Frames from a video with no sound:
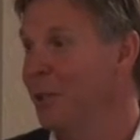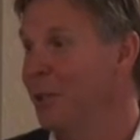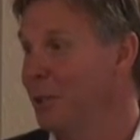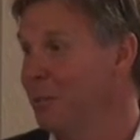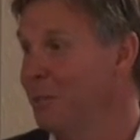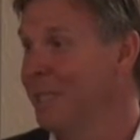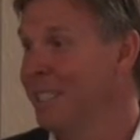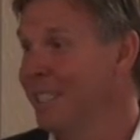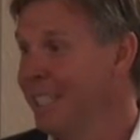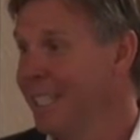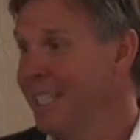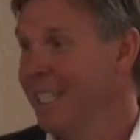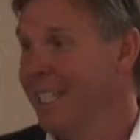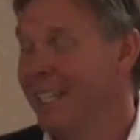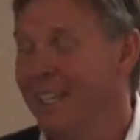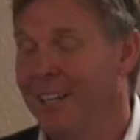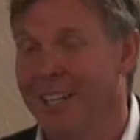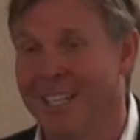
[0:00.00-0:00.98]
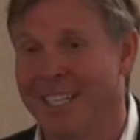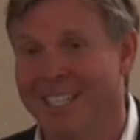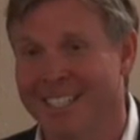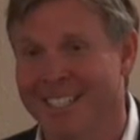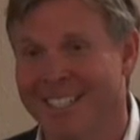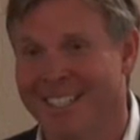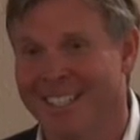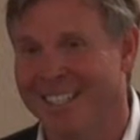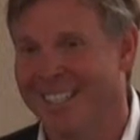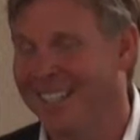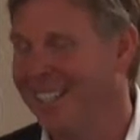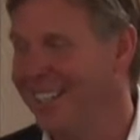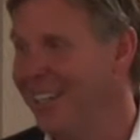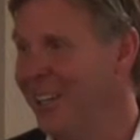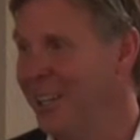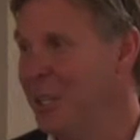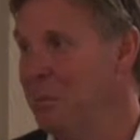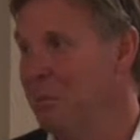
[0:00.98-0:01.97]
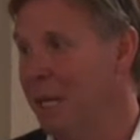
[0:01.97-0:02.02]
home
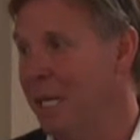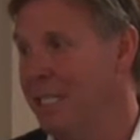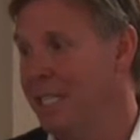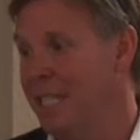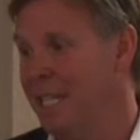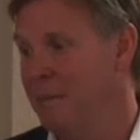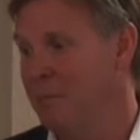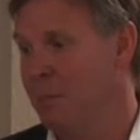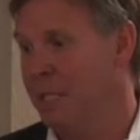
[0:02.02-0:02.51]
on the Monday.